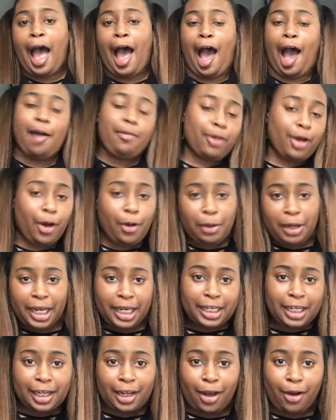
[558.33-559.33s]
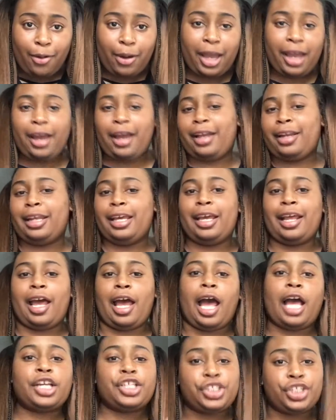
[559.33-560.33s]
I'm going to get the long hair. And then
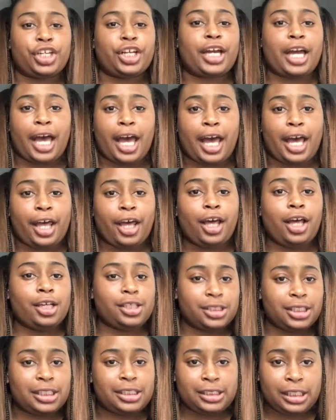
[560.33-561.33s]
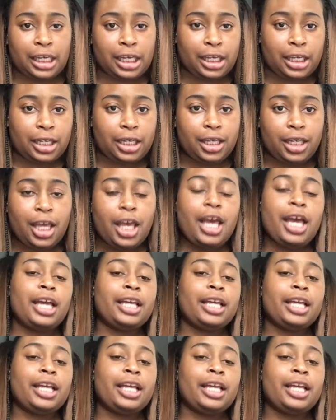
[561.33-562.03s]
I should have got a 16.